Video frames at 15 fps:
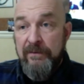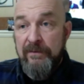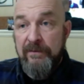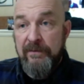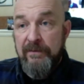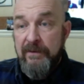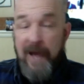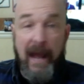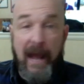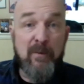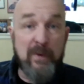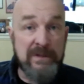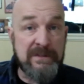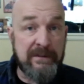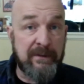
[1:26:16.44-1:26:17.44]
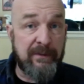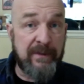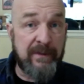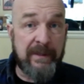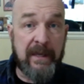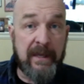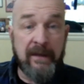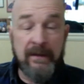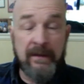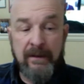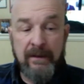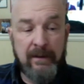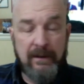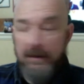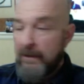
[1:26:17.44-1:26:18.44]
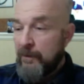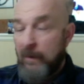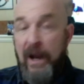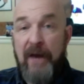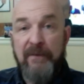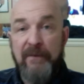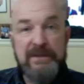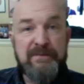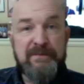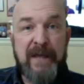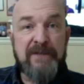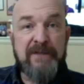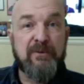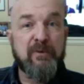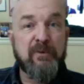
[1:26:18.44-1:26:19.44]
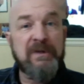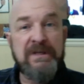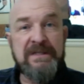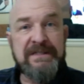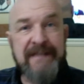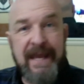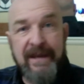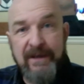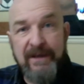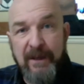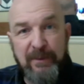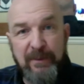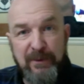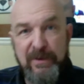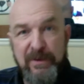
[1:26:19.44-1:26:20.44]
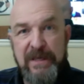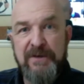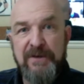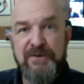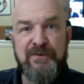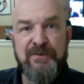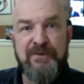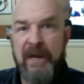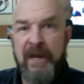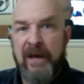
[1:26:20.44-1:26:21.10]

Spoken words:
I wasn't thinking, wow, this mask will really stand up 30 years from now.